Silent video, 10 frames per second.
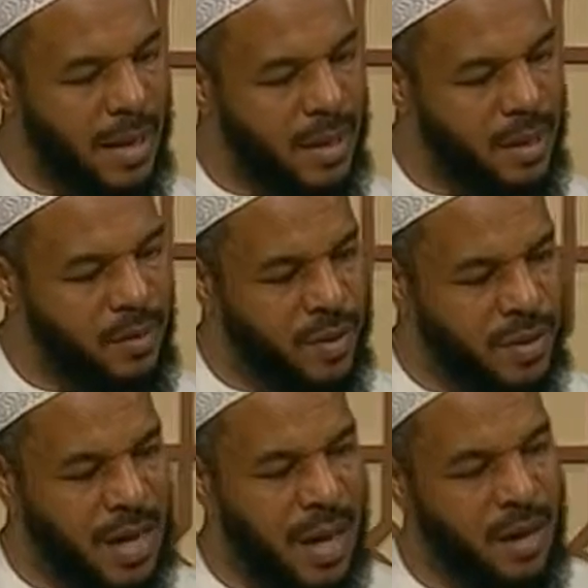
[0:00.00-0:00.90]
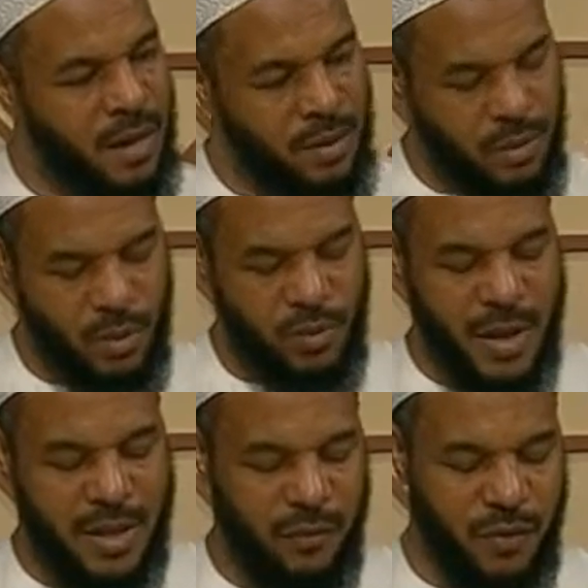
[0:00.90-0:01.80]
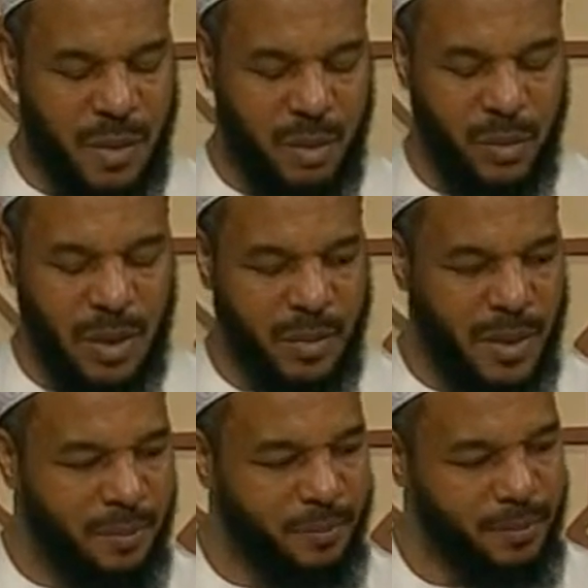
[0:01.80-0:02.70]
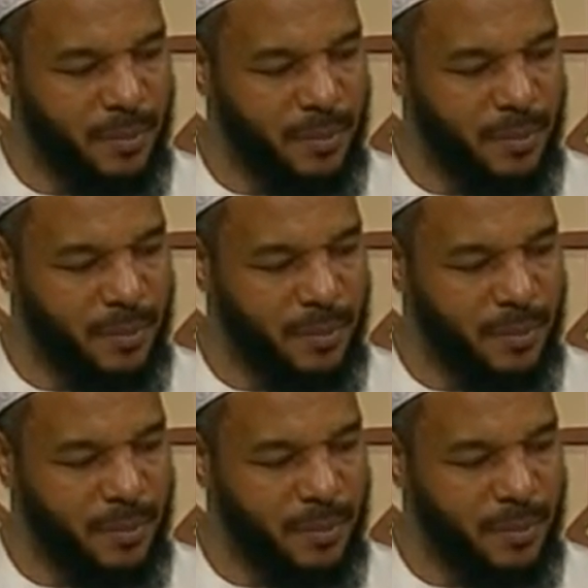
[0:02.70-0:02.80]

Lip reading: Ali Razak, who's writing from Abu Dhabi.